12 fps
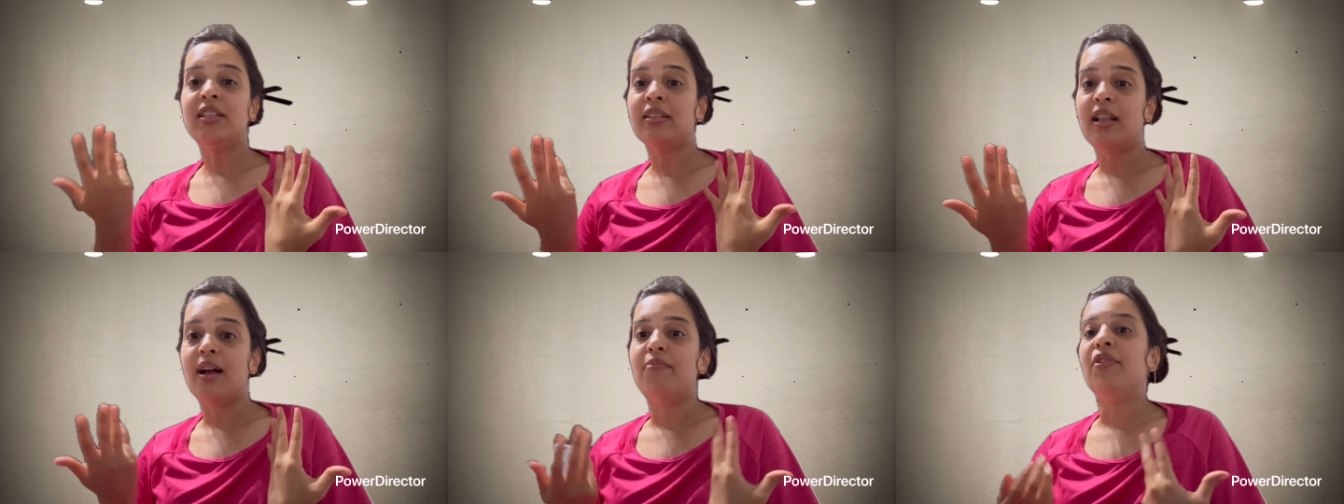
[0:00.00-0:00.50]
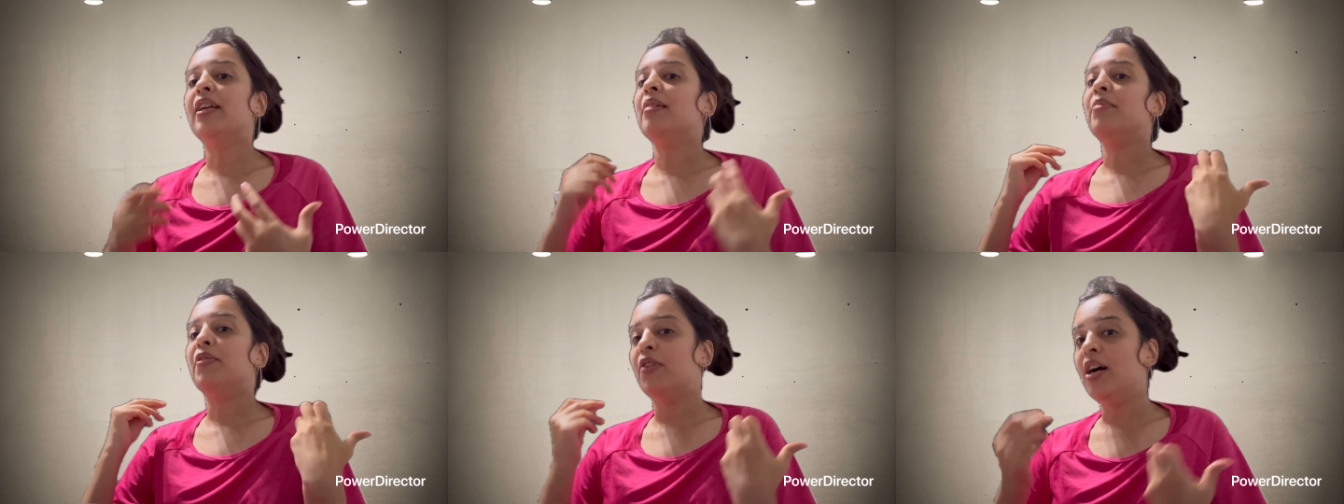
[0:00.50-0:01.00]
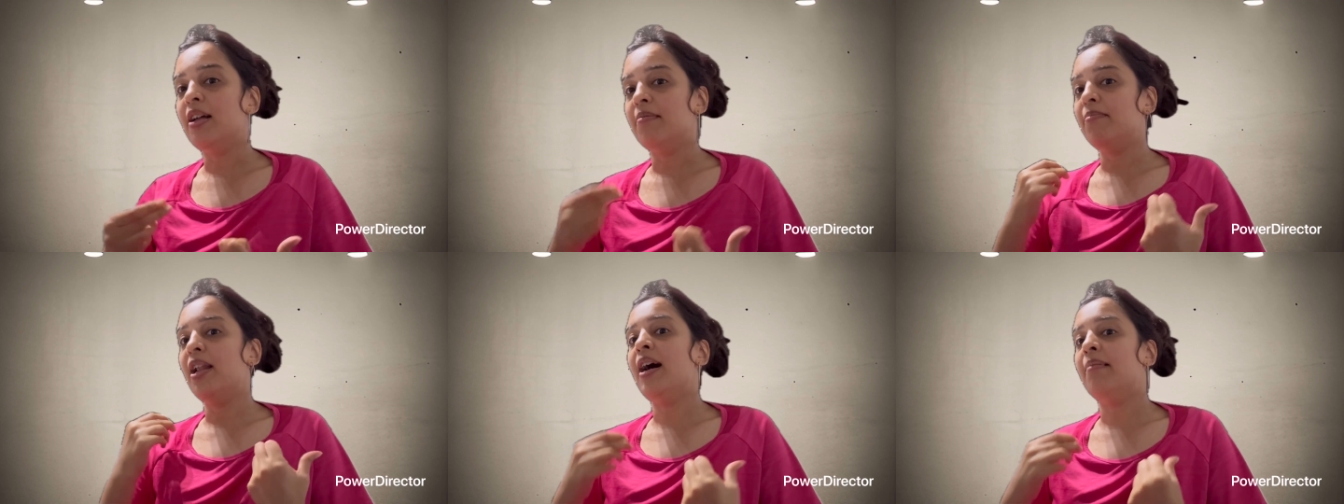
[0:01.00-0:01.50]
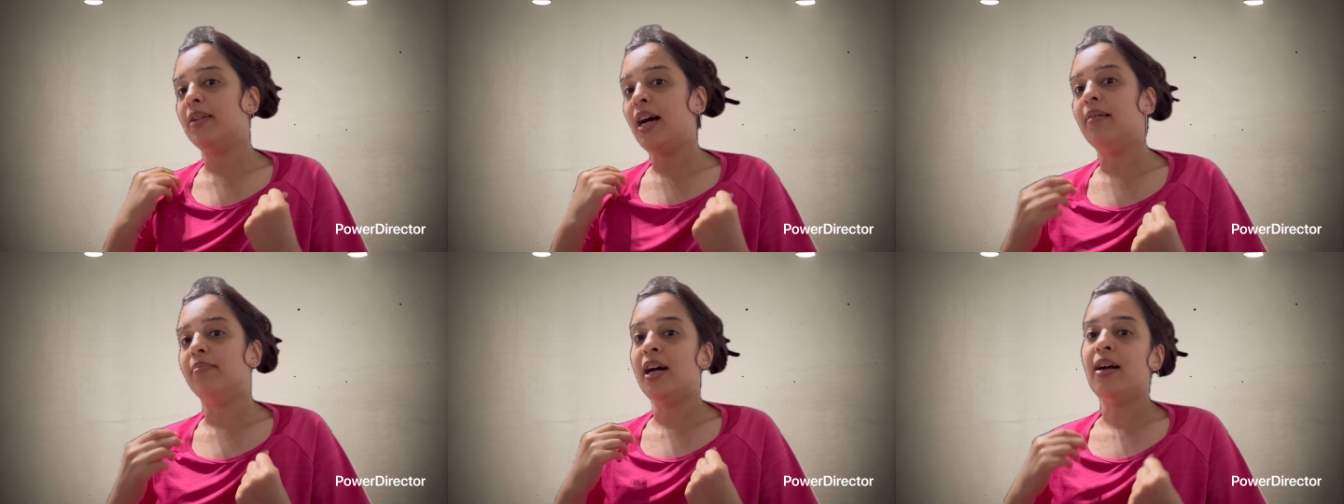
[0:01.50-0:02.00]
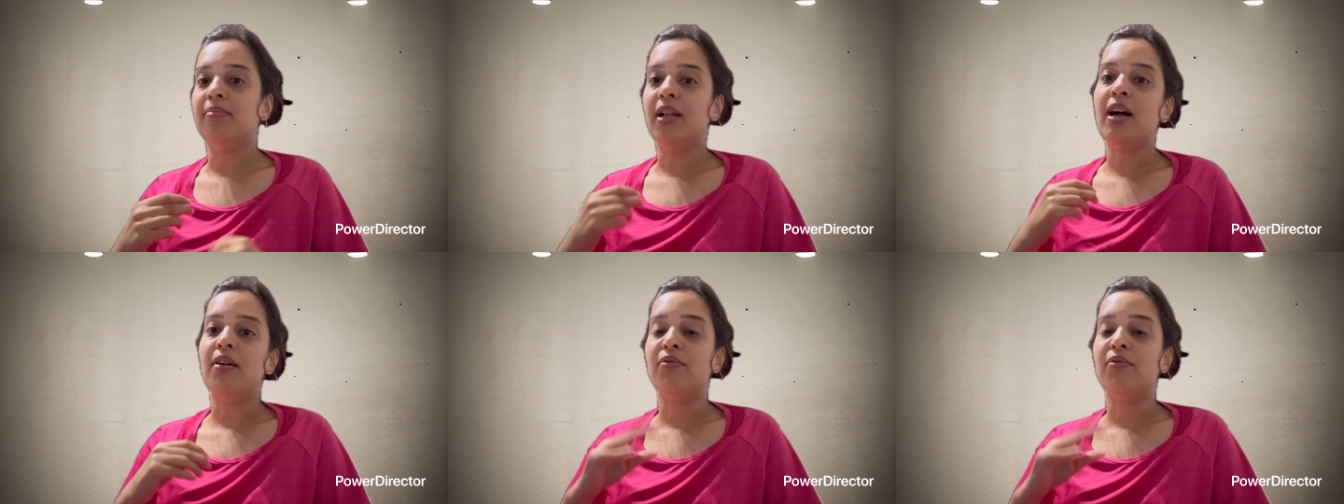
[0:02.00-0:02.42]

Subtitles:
club, we can be one, blah blah blah blah,